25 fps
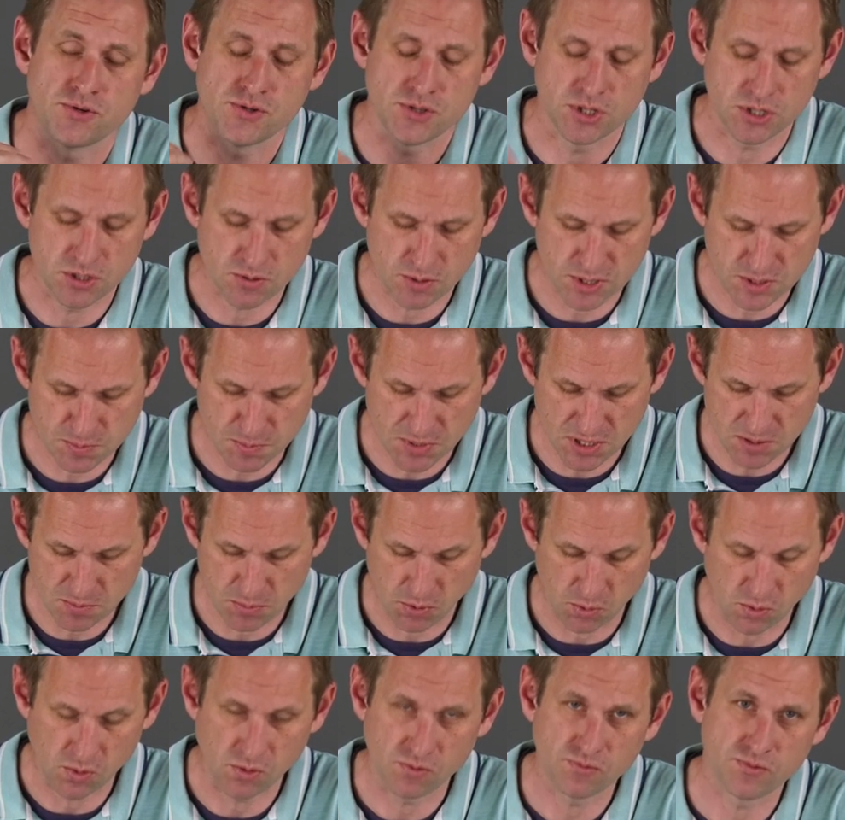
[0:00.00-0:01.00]
through the USB
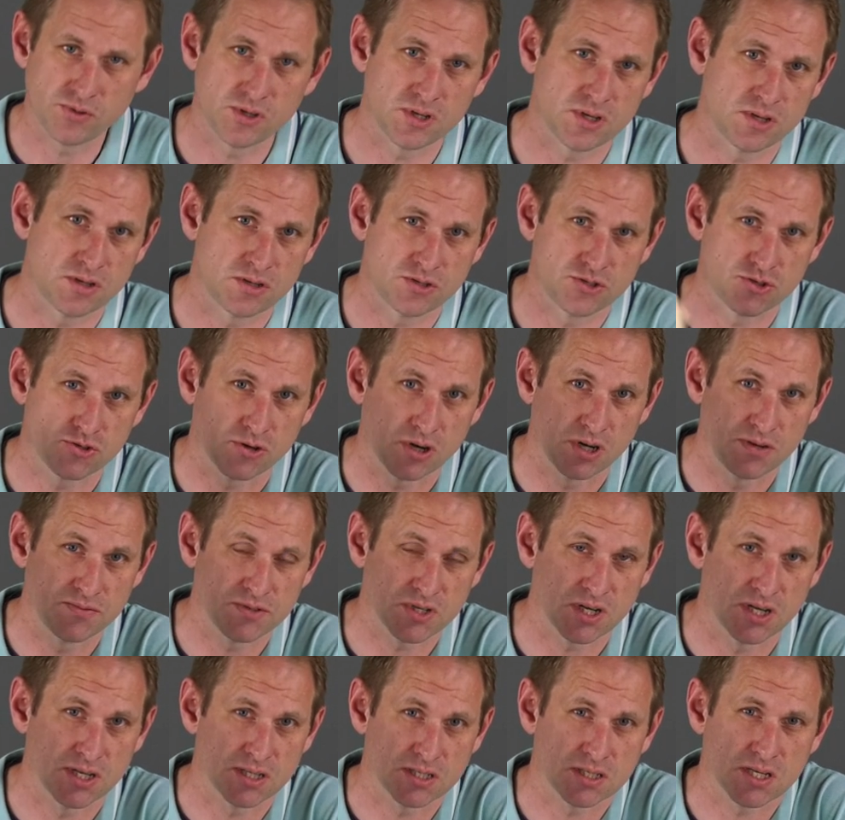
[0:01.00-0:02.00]
port for
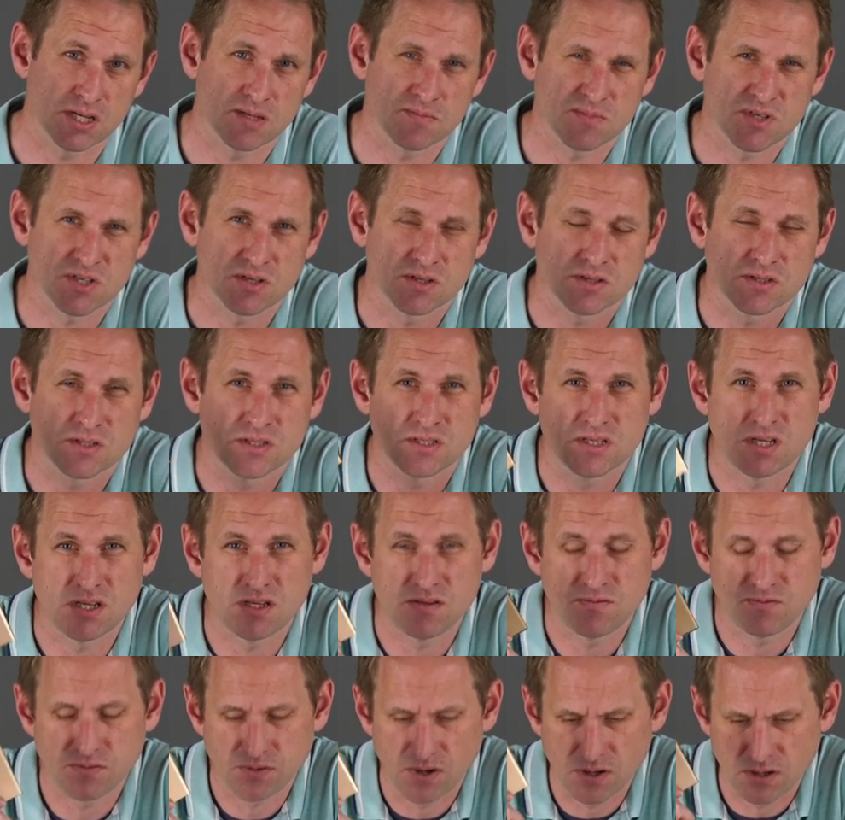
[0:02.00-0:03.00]
drives like Samsung's
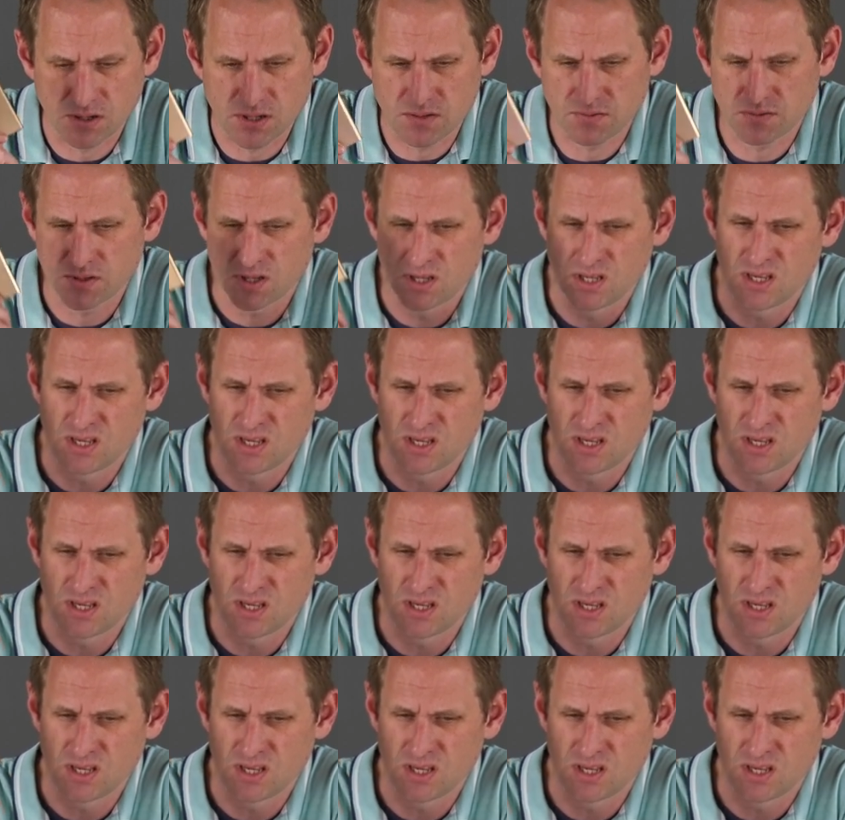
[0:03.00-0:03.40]
T5.